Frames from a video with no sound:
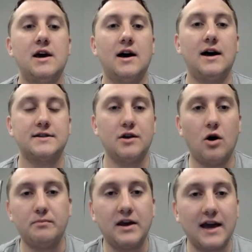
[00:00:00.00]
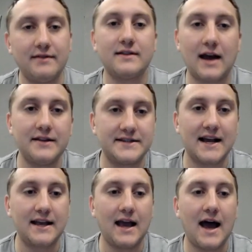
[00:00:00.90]
So you hope you get kind of the
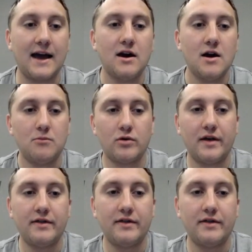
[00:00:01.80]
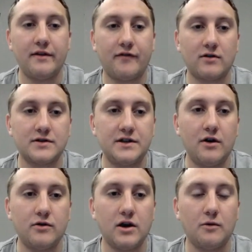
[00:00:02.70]
second guy more than the first, though
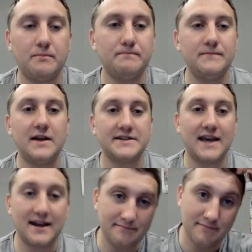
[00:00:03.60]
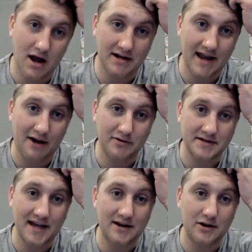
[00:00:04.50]
you hope doesn't get knocked out
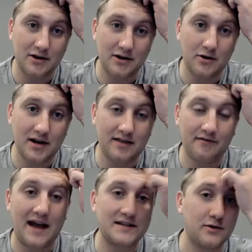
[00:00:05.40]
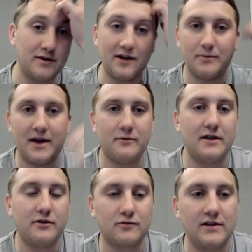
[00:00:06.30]
because you had to go to Ethan Vasco in that, who, by the way,
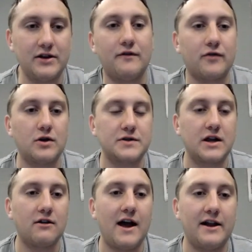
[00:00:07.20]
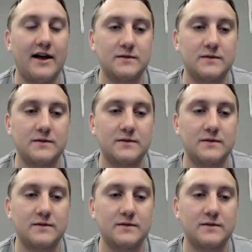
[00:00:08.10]
looked really good for Coastal Carolina